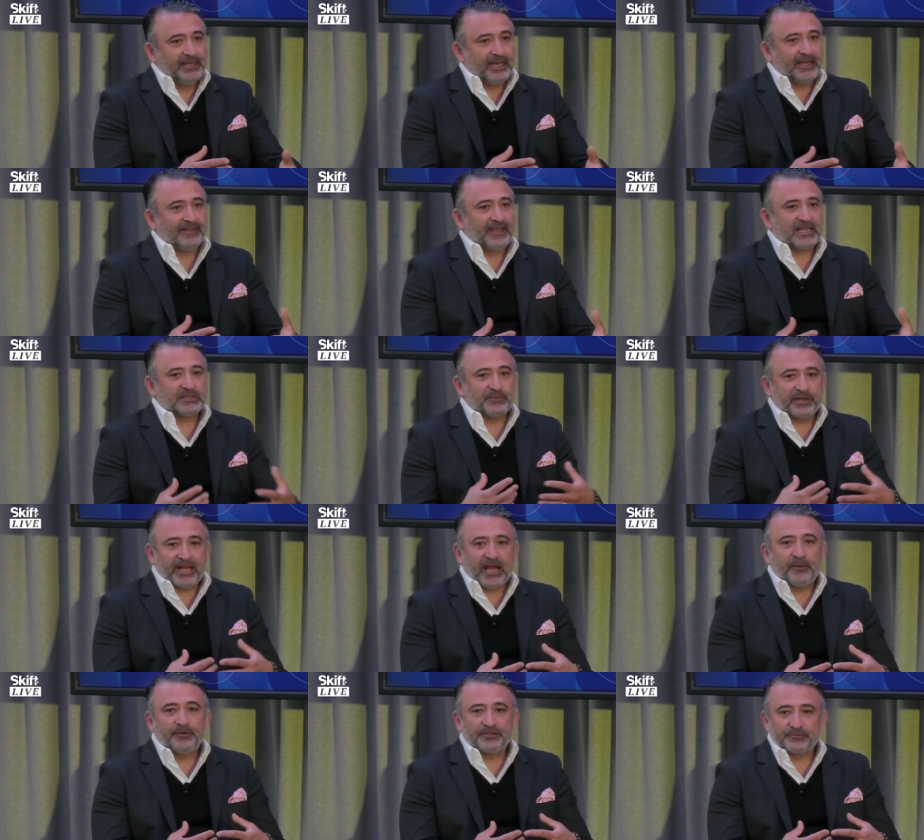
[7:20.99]
And that's what
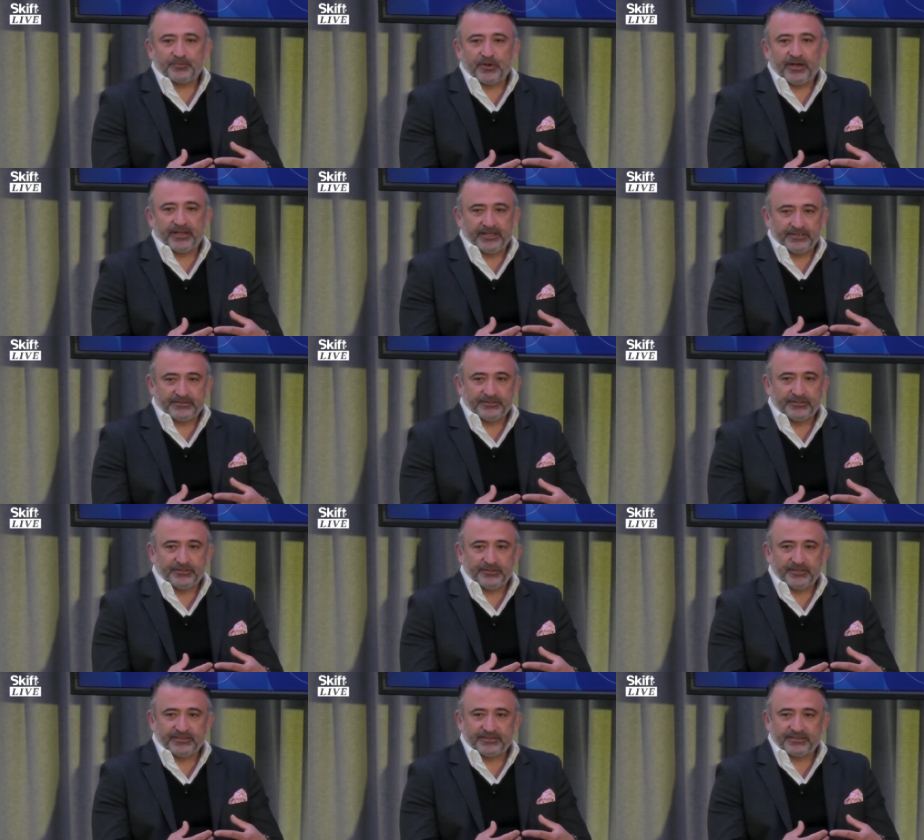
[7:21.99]
I was brought in to
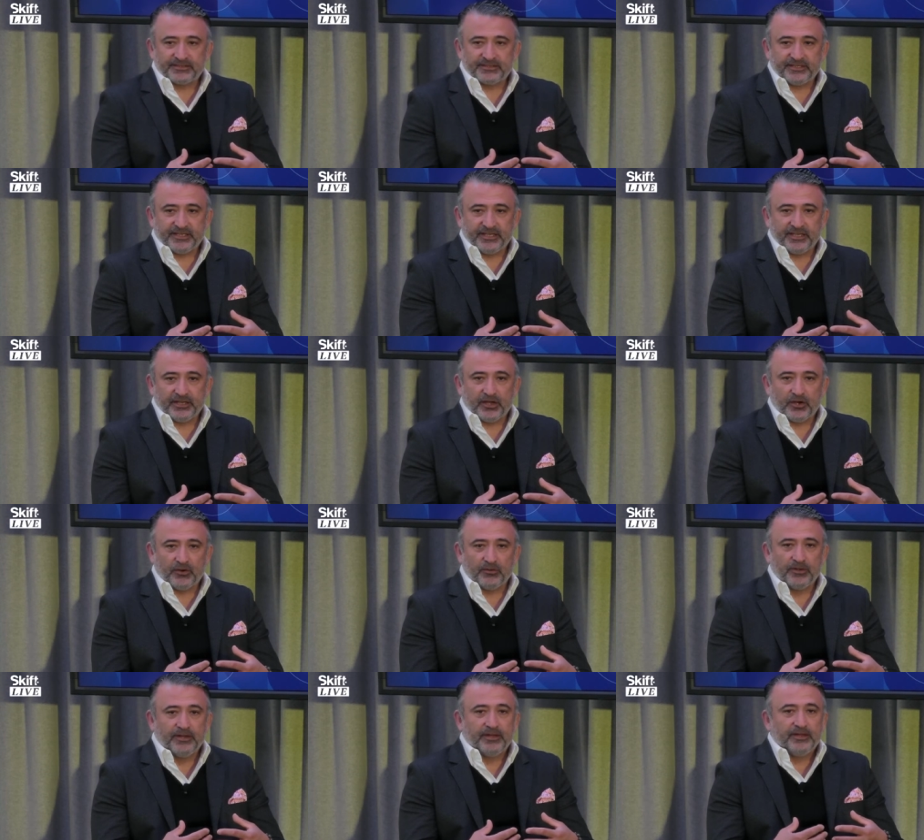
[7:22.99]
do as a CEO